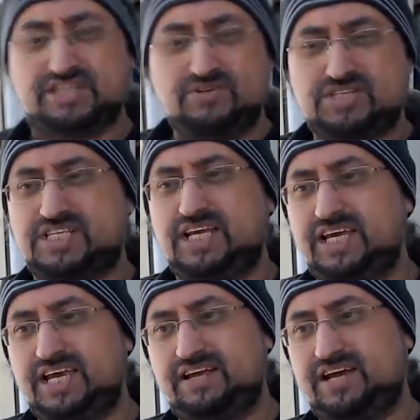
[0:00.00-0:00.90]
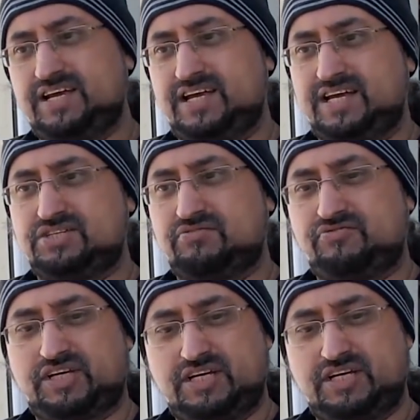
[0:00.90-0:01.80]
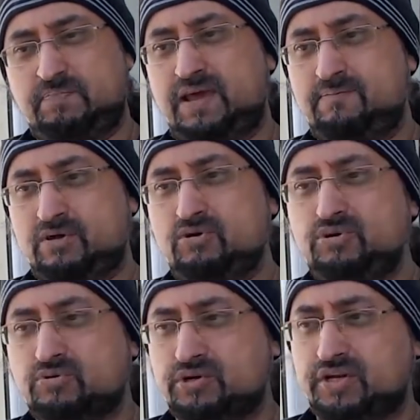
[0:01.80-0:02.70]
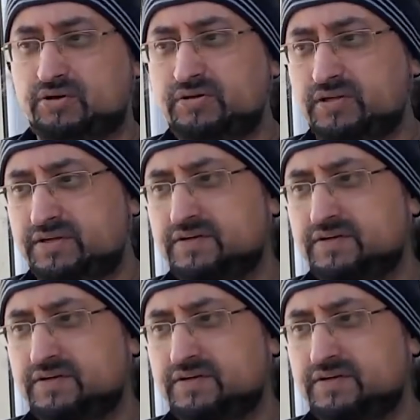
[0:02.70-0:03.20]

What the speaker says: I'm not sitting here as your freaking pet poodle, you know.